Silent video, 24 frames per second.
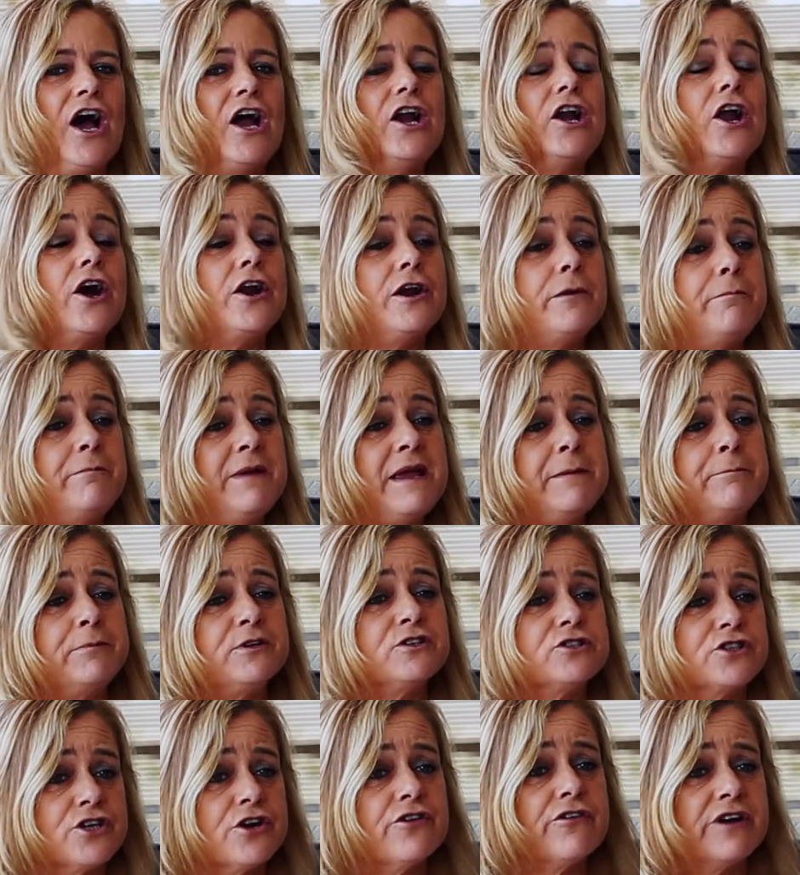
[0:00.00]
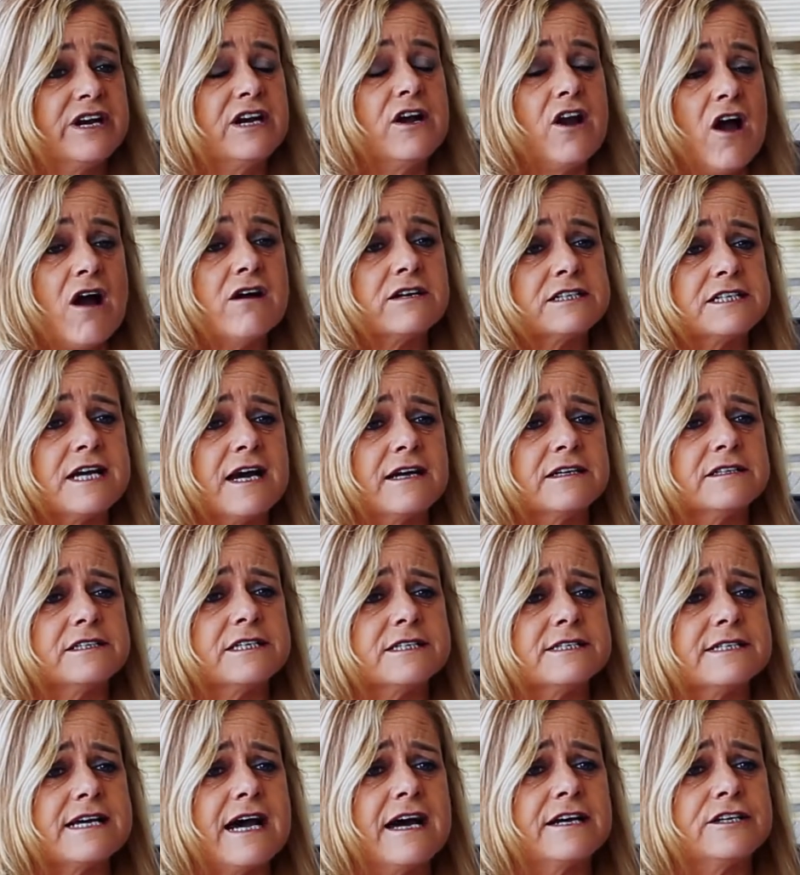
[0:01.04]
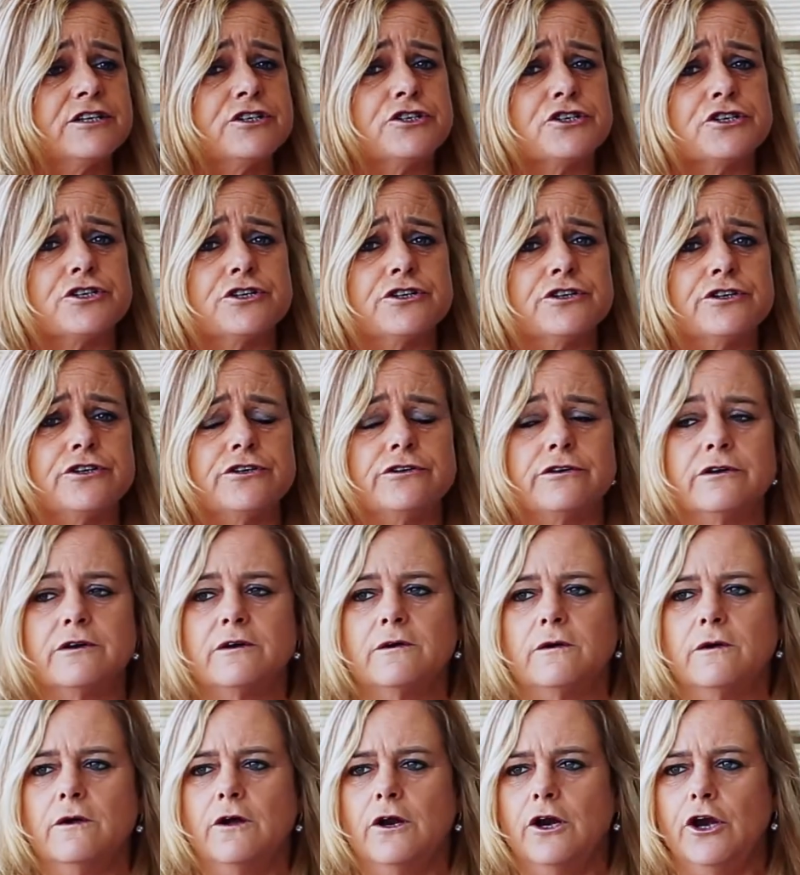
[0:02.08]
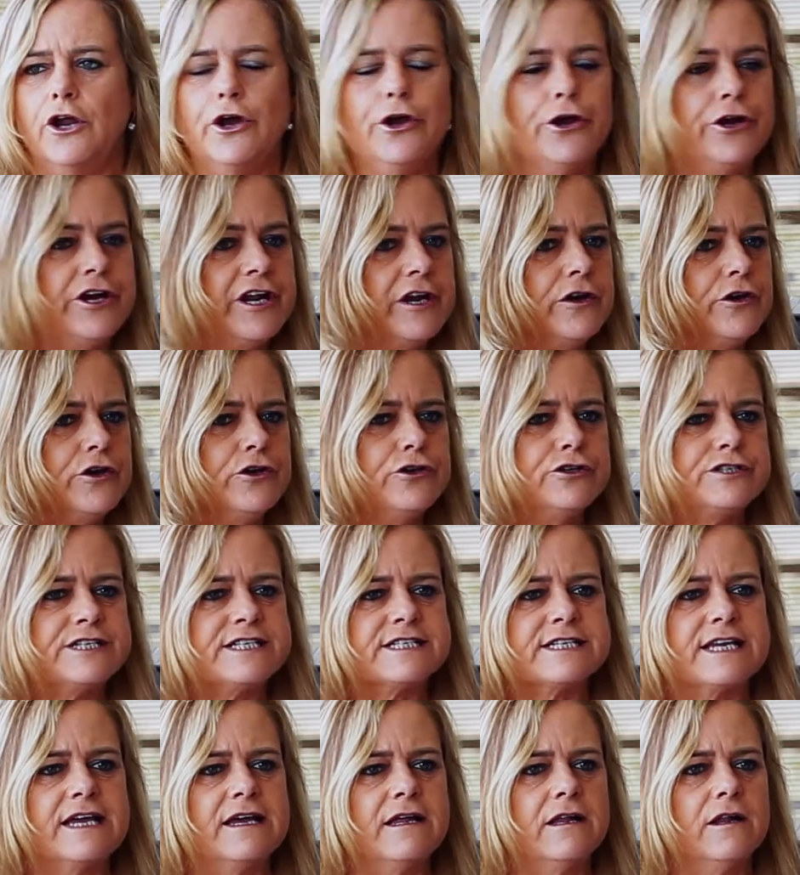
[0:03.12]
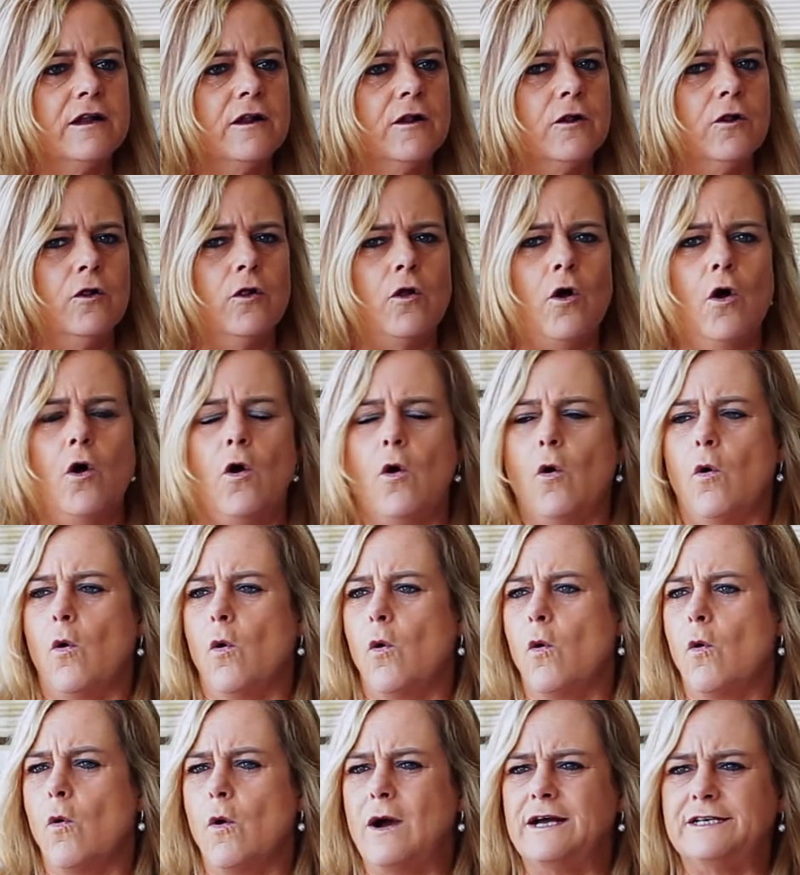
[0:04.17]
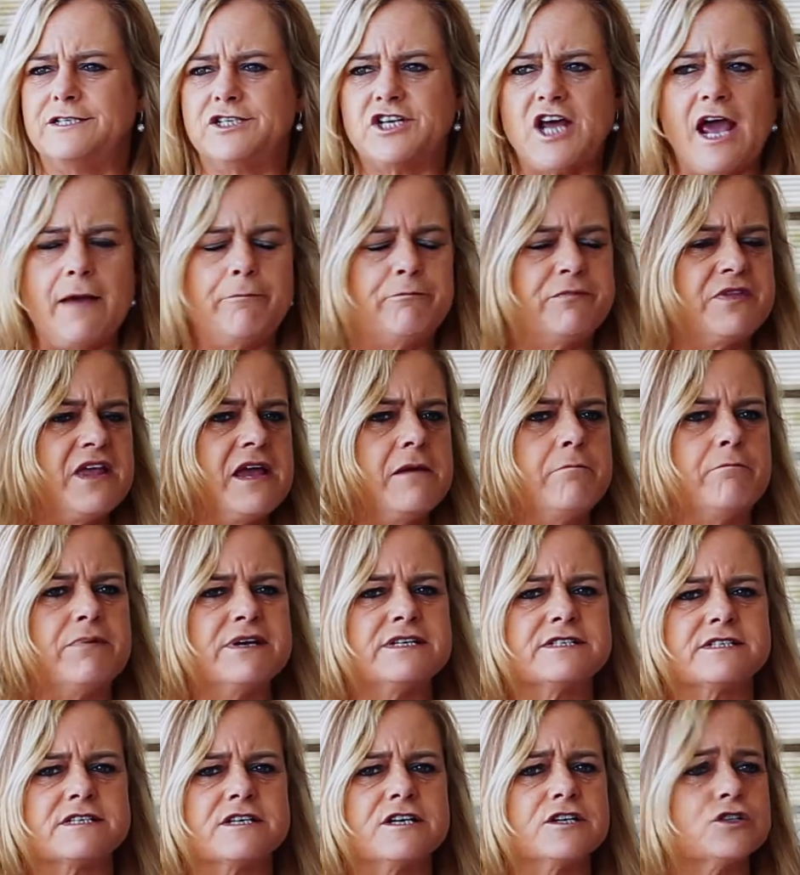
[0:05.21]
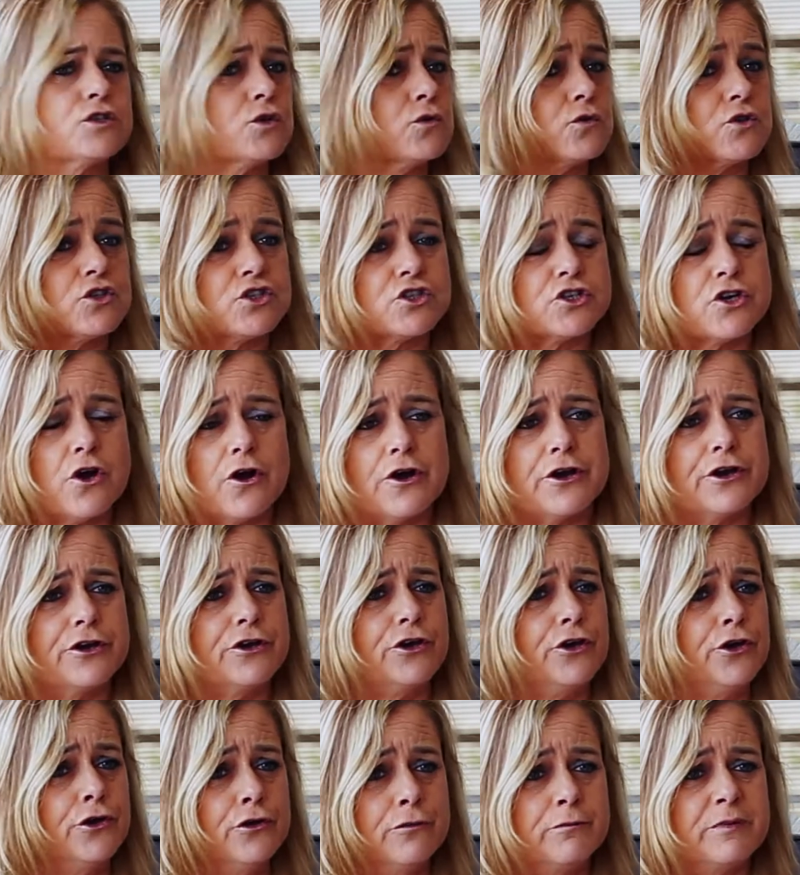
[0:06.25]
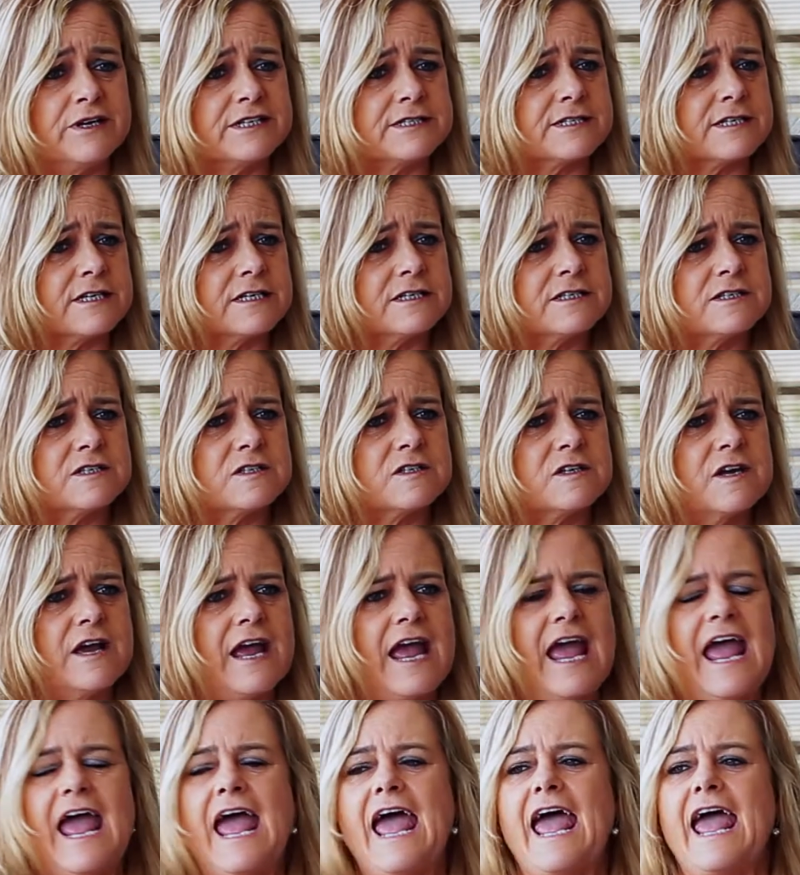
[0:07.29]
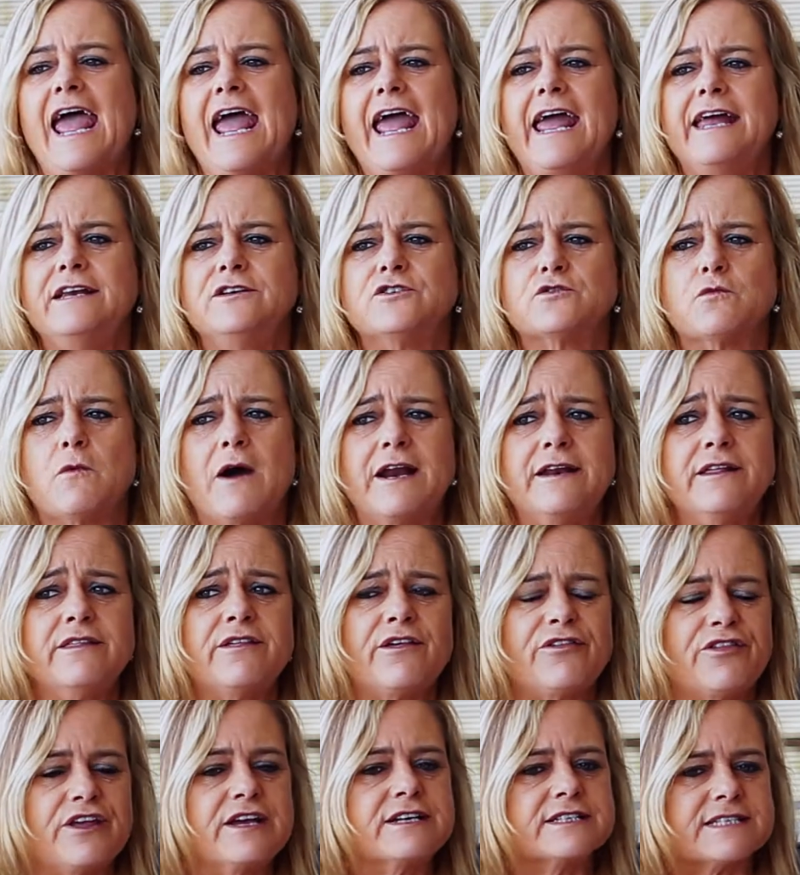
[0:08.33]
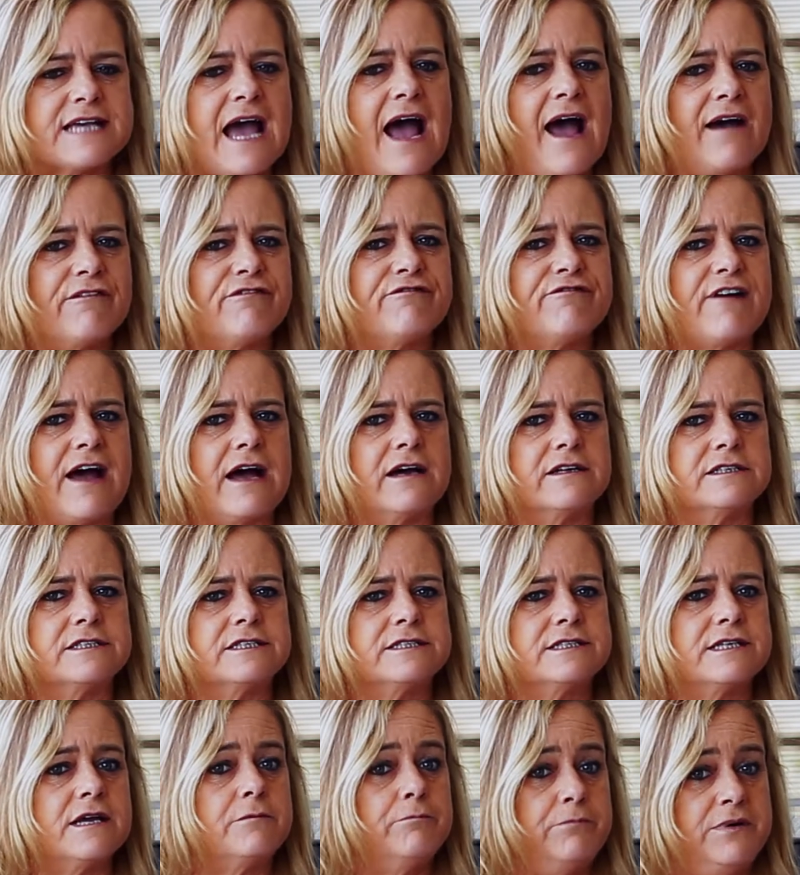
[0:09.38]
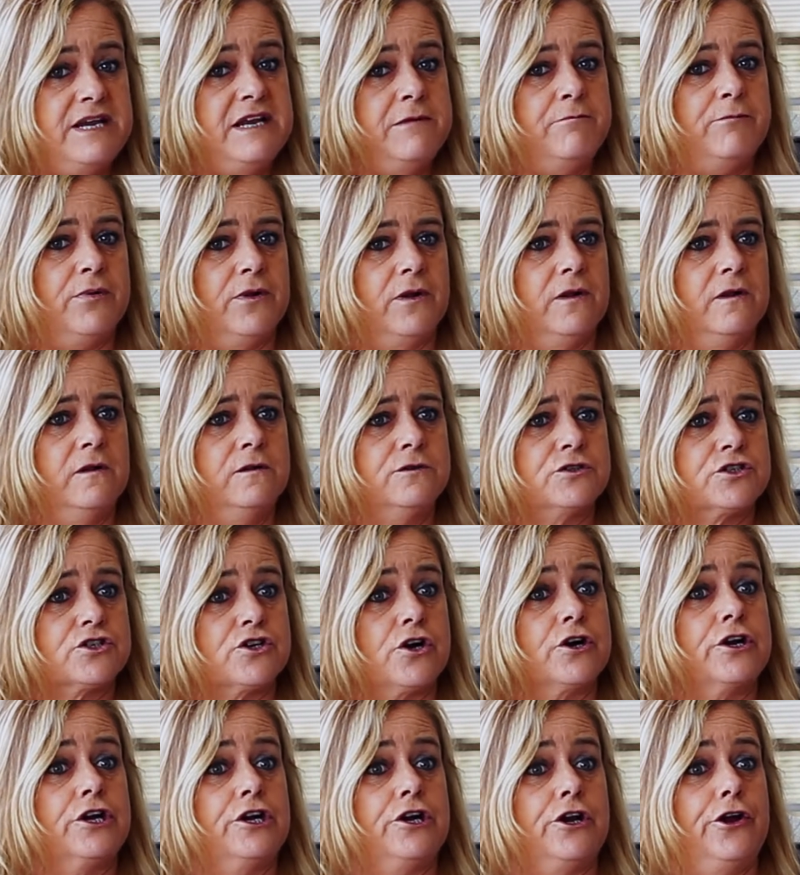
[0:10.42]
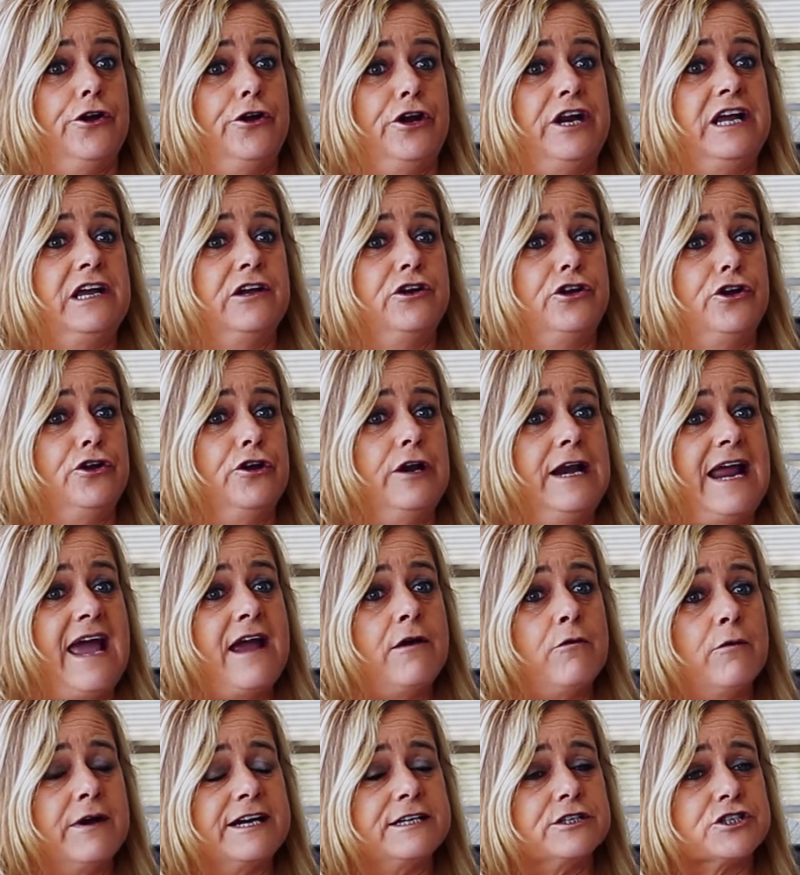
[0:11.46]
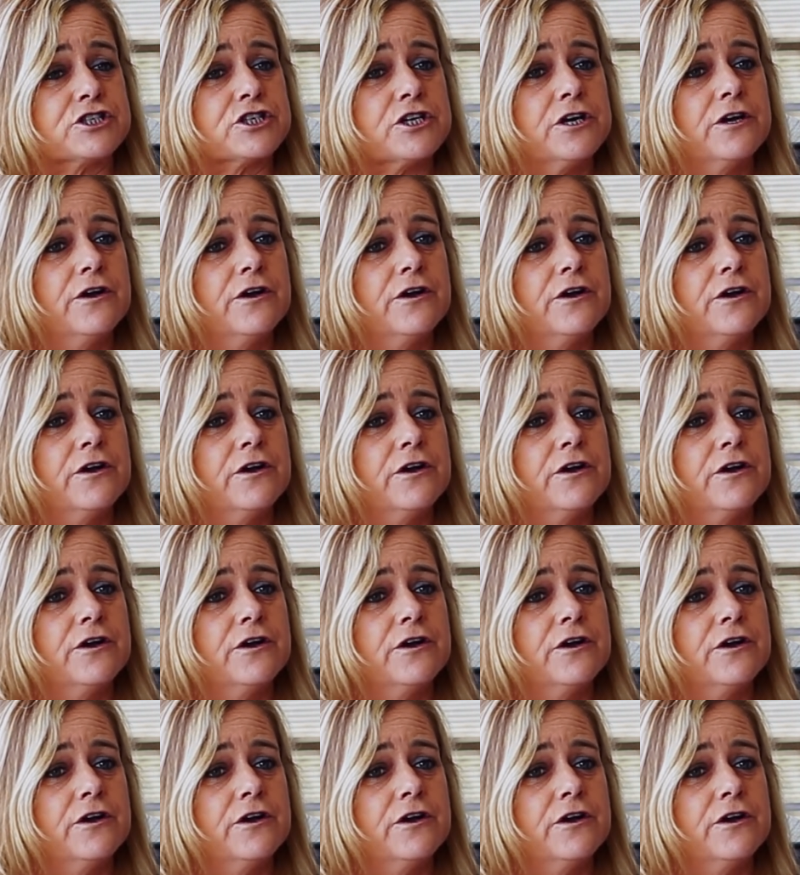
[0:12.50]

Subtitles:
A lot of people during lockdown decided to learn a new skill or adapt their business or start a new business. And one of the things I found is that people started learning a new language.